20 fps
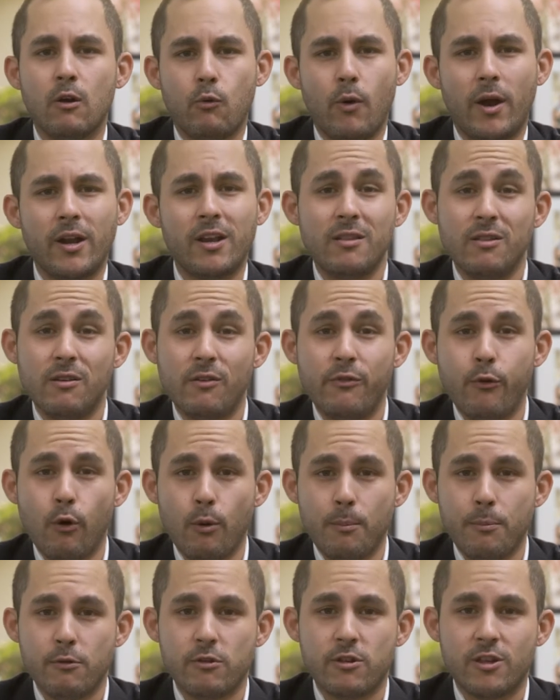right in the
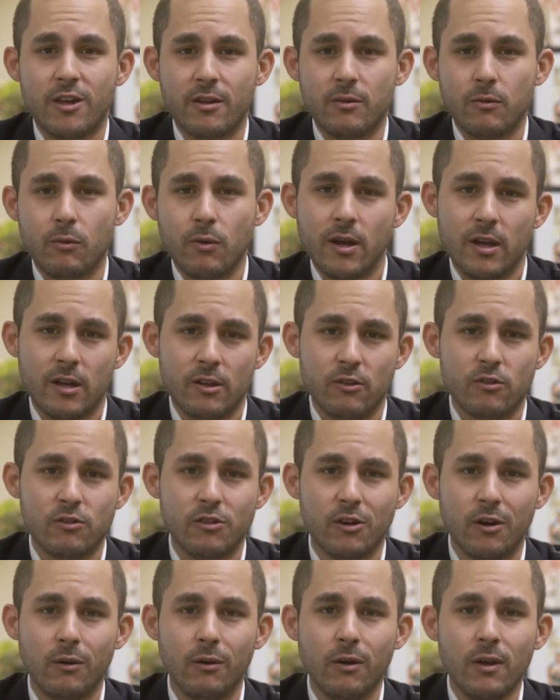4% range.
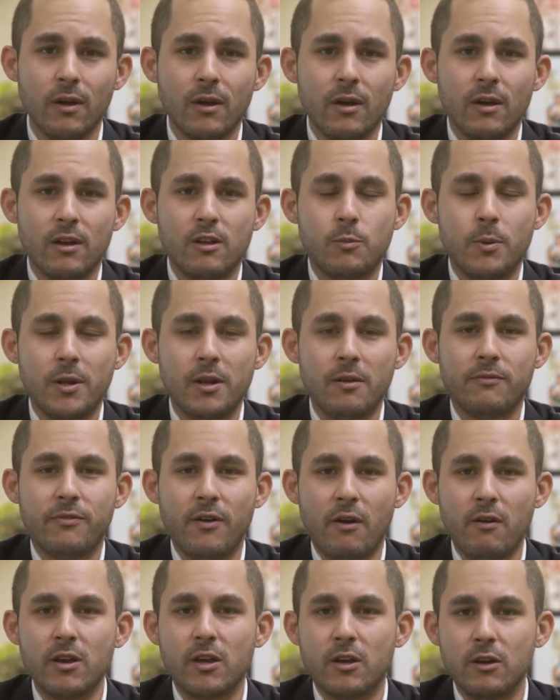So it's been a
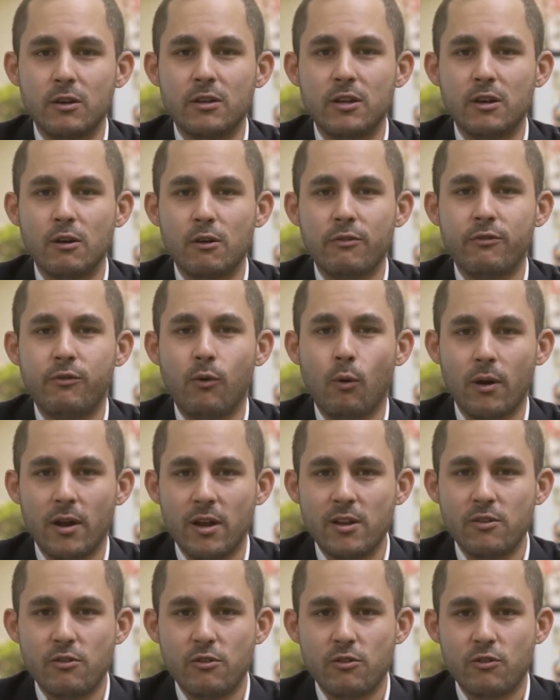very good year for
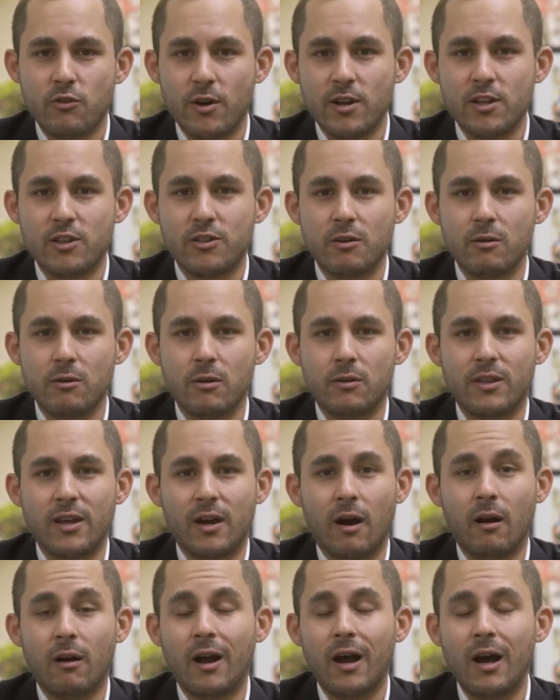interest rates. They
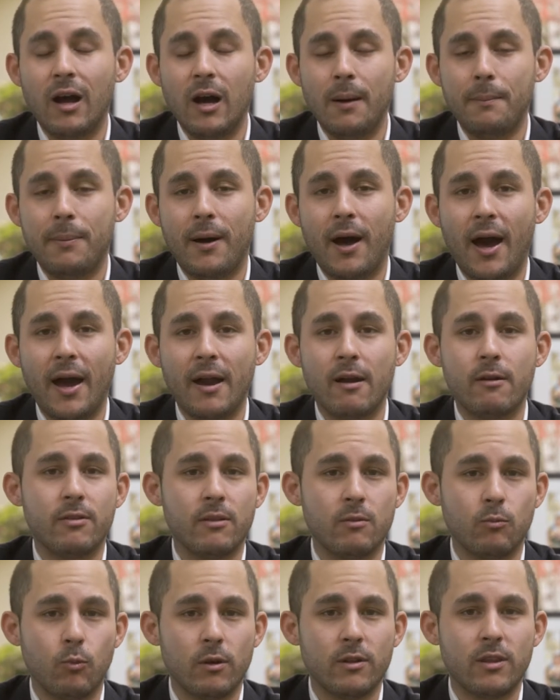are up higher
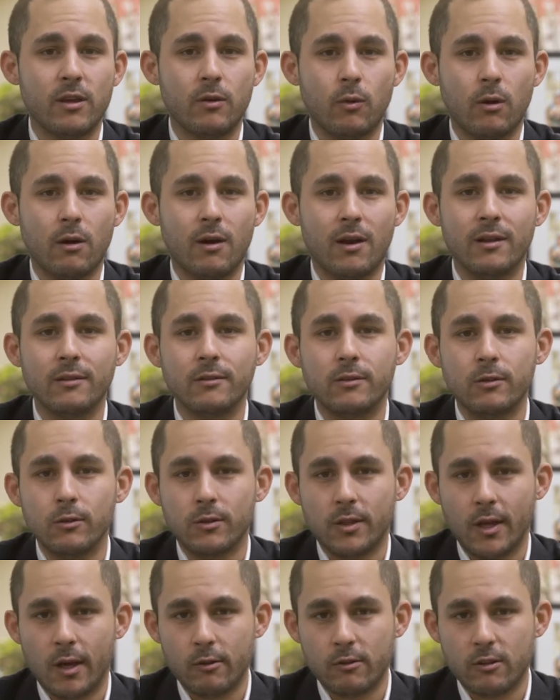than where they were in
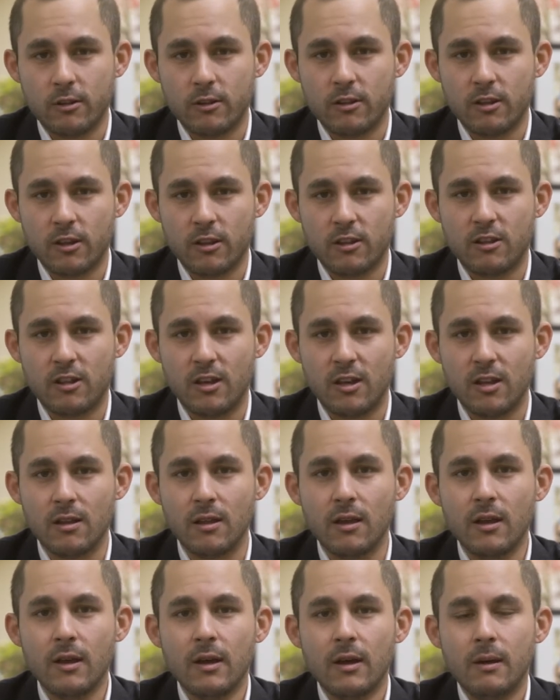
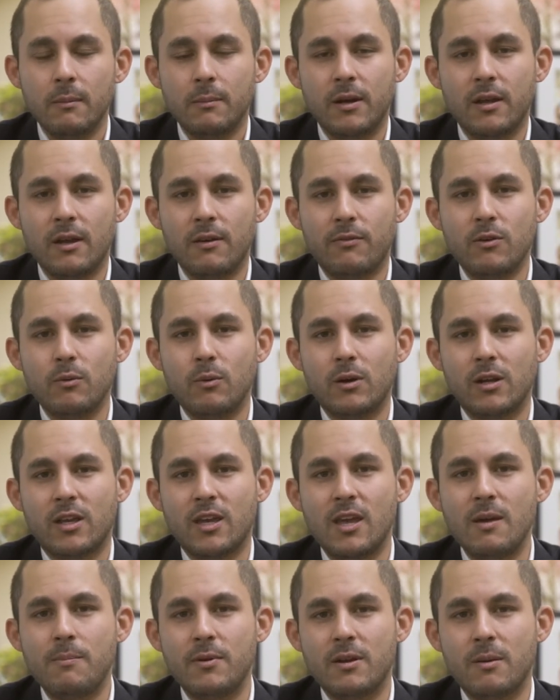2016, but if you want to
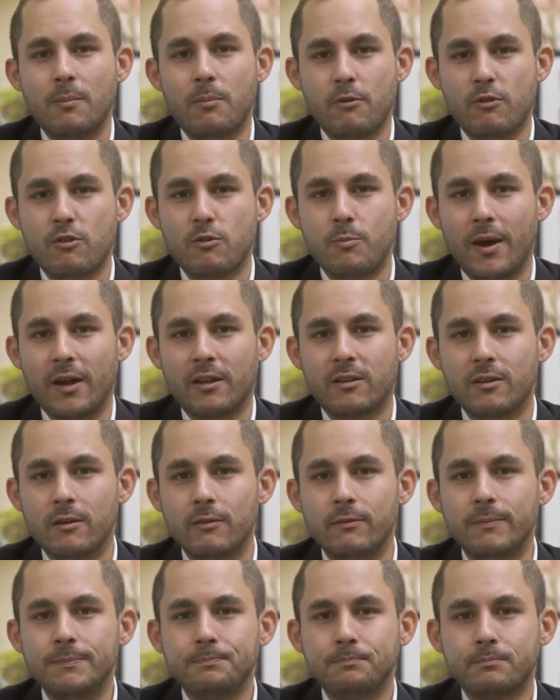keep it in
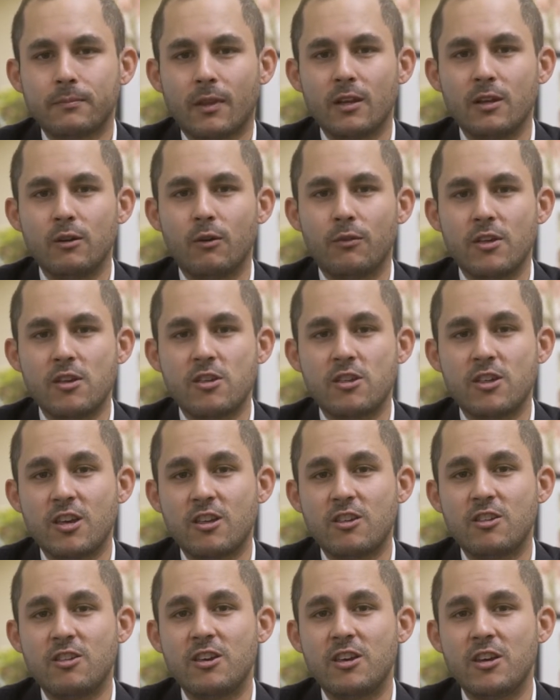perspective, the
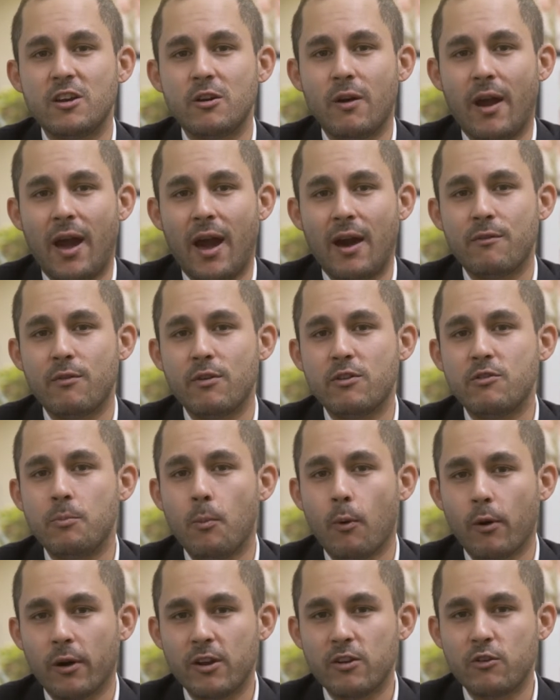60-year average
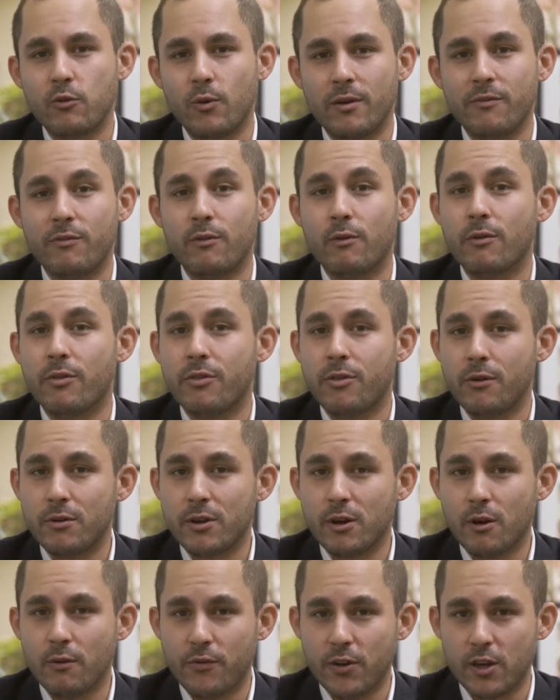mortgage rate for a
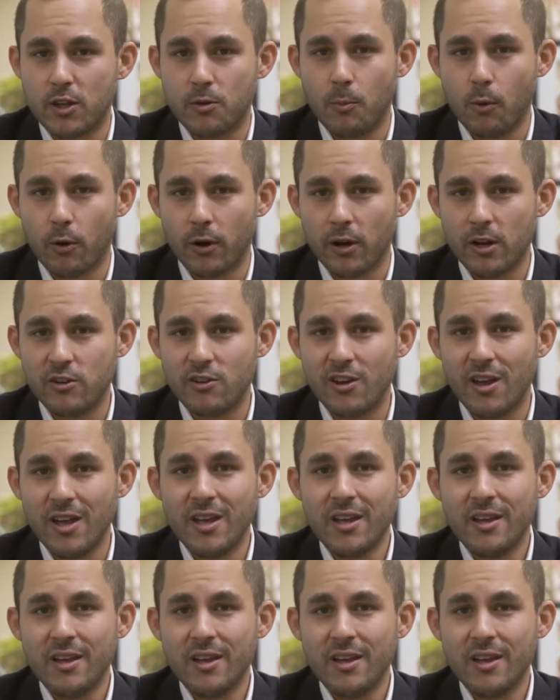30-year fixed mortgage